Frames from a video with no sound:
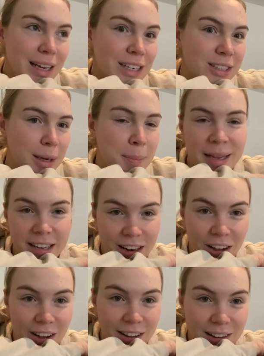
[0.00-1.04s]
because I pee a
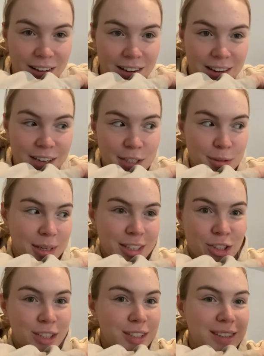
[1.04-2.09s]
lot. So I can
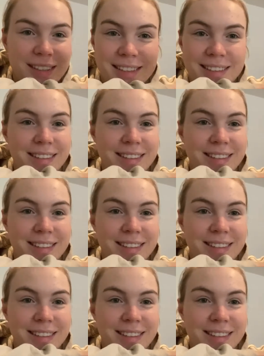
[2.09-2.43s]
just,